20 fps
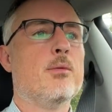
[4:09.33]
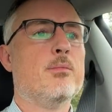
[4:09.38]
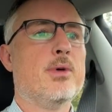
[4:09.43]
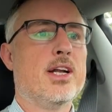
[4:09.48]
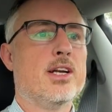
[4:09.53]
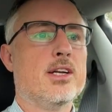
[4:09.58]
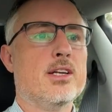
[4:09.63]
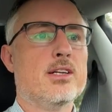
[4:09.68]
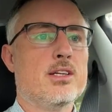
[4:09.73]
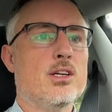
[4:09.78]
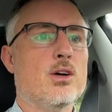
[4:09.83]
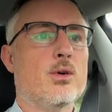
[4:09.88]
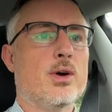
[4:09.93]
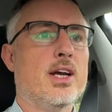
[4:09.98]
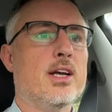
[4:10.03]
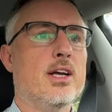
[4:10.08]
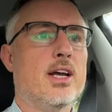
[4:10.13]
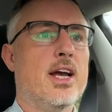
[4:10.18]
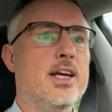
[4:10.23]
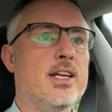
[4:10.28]
And in
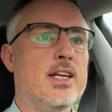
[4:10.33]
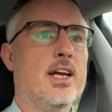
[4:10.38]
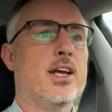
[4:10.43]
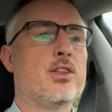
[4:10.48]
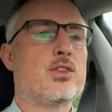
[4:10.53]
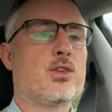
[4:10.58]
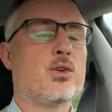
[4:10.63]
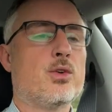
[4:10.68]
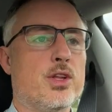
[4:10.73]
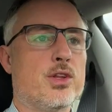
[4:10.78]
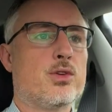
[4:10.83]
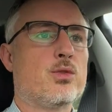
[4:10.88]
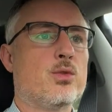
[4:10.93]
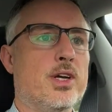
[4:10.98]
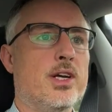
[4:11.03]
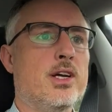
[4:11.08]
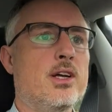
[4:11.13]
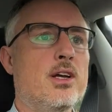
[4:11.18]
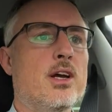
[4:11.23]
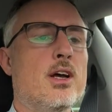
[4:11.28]

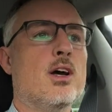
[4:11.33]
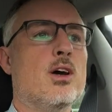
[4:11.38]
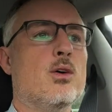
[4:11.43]
8833,